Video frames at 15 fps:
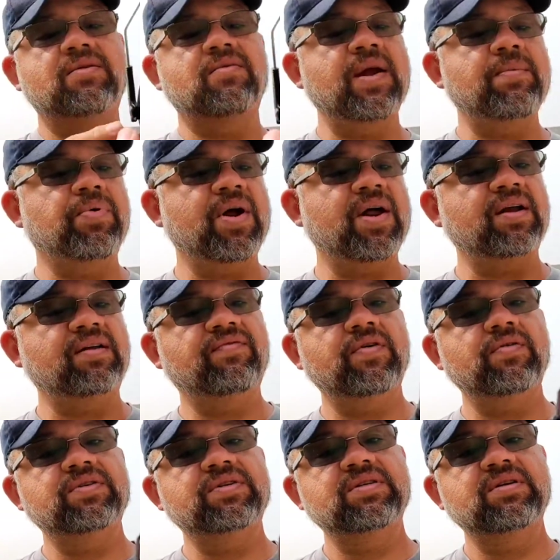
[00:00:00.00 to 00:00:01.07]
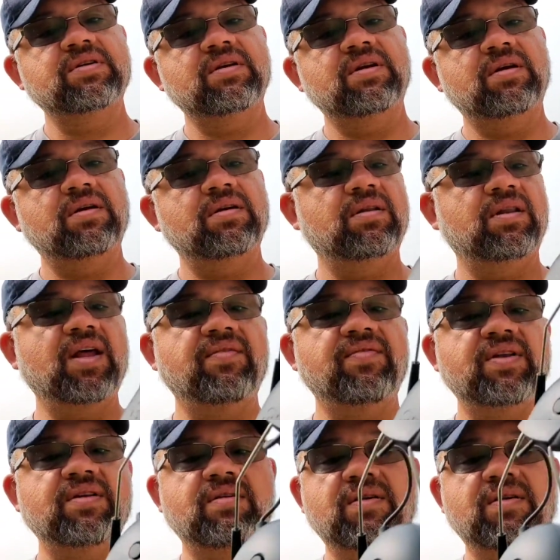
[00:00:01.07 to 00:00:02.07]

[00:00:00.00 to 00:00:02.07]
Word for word: a great product, folks. Uh, love it.